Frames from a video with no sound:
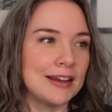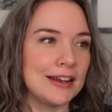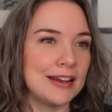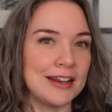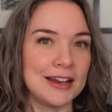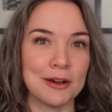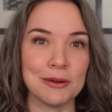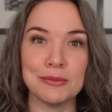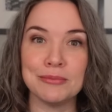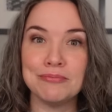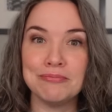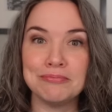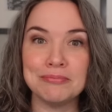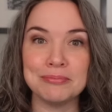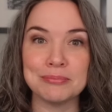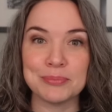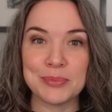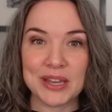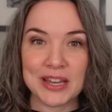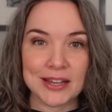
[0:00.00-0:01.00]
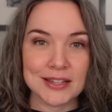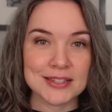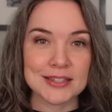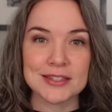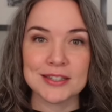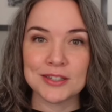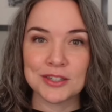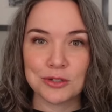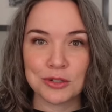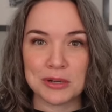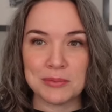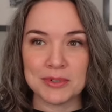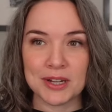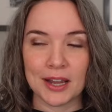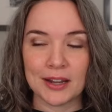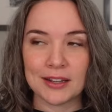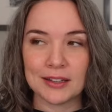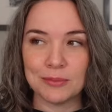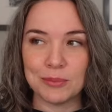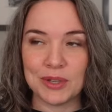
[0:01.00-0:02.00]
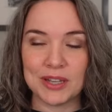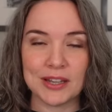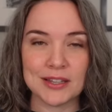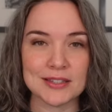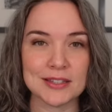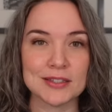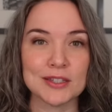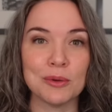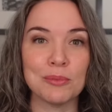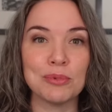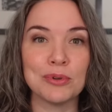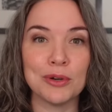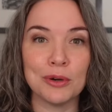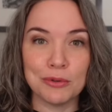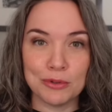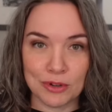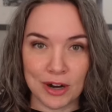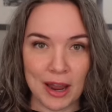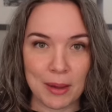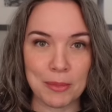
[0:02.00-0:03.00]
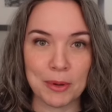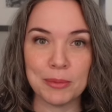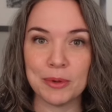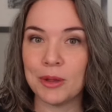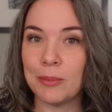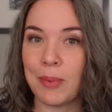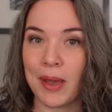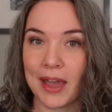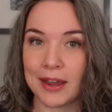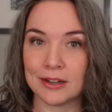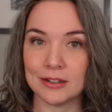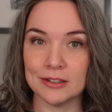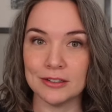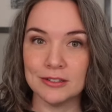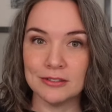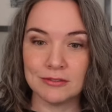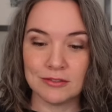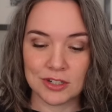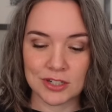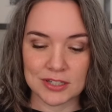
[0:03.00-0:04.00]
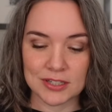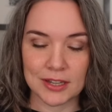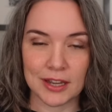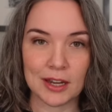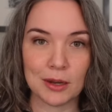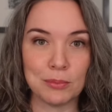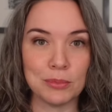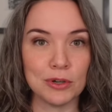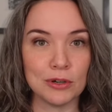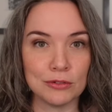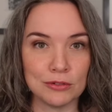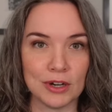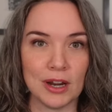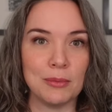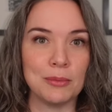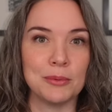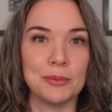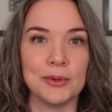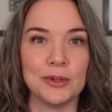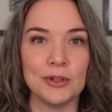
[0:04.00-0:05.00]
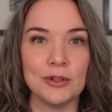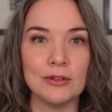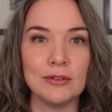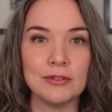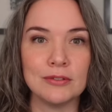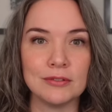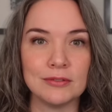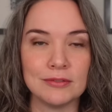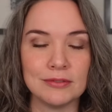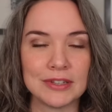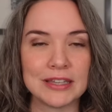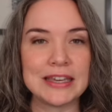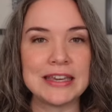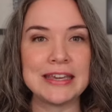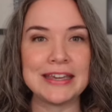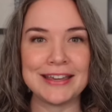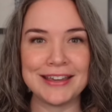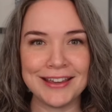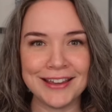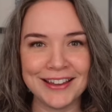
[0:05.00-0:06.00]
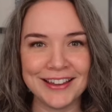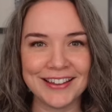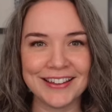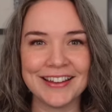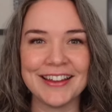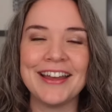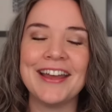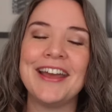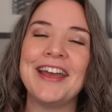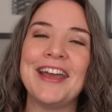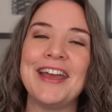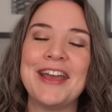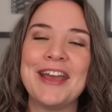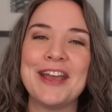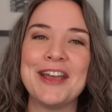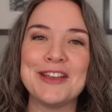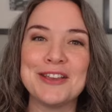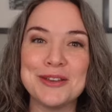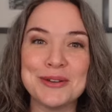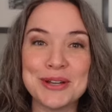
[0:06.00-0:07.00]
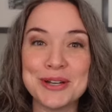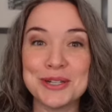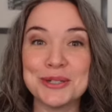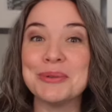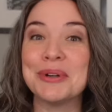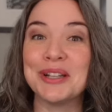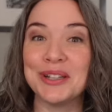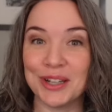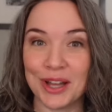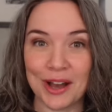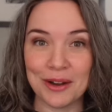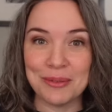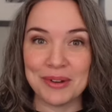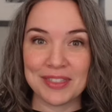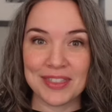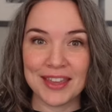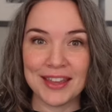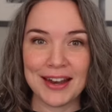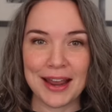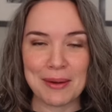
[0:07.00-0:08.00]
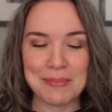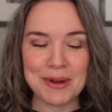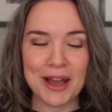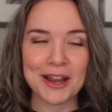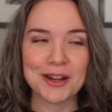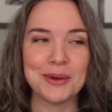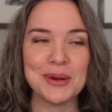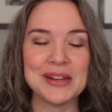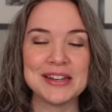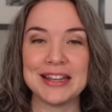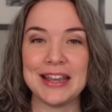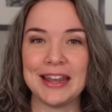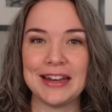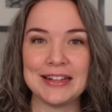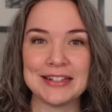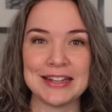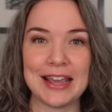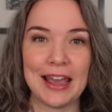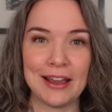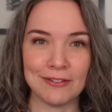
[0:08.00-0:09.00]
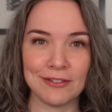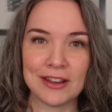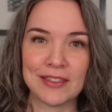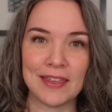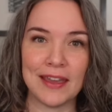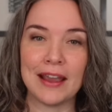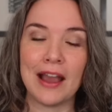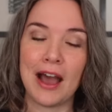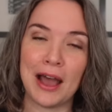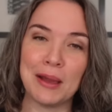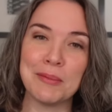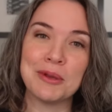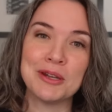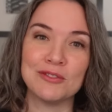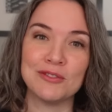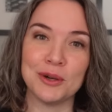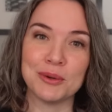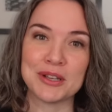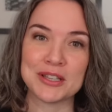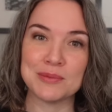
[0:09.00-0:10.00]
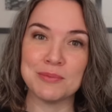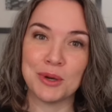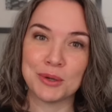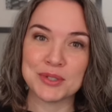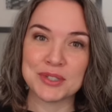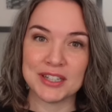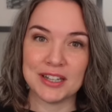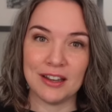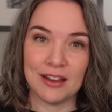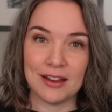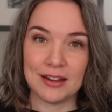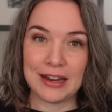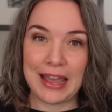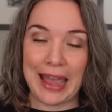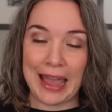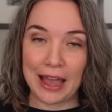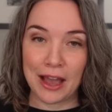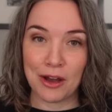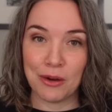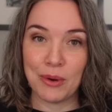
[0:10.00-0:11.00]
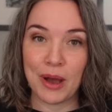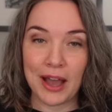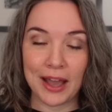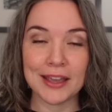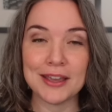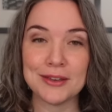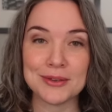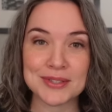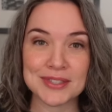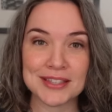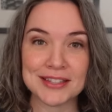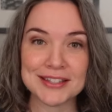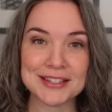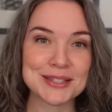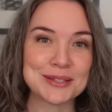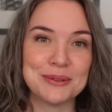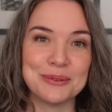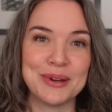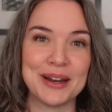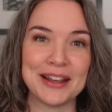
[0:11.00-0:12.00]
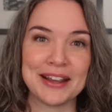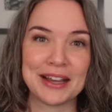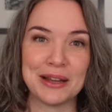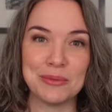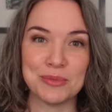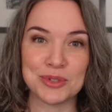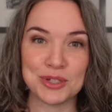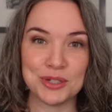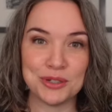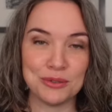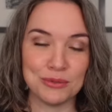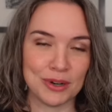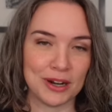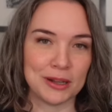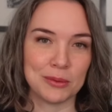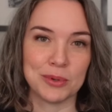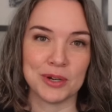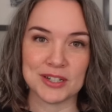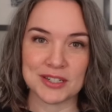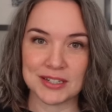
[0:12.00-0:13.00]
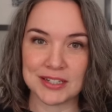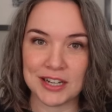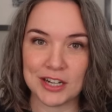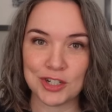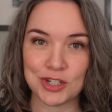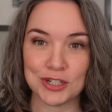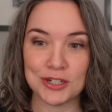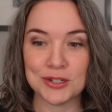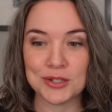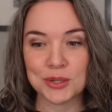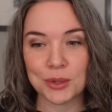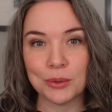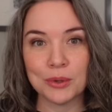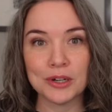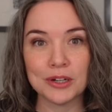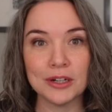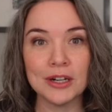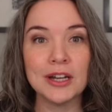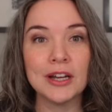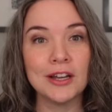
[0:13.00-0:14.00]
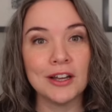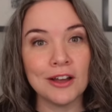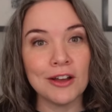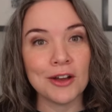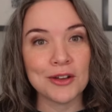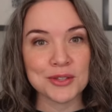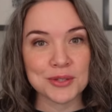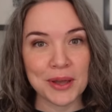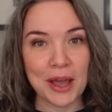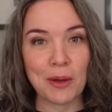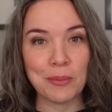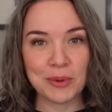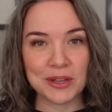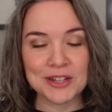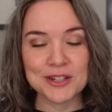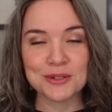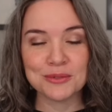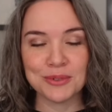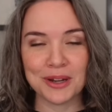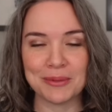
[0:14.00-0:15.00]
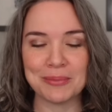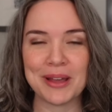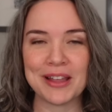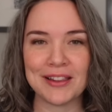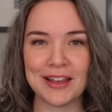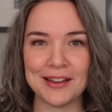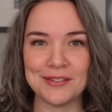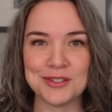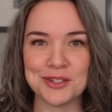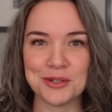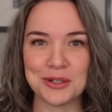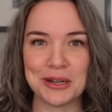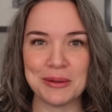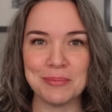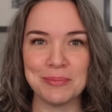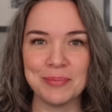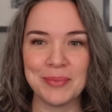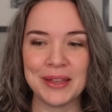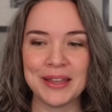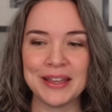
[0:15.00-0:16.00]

Now, because it's a Stream Deck, because it's a programmable pedal, just like a programmable key, you can do a lot with it. I'm not going to get into everything. I'm going to focus mostly on how I use this when it comes to running presentations or also helping to run my live stream.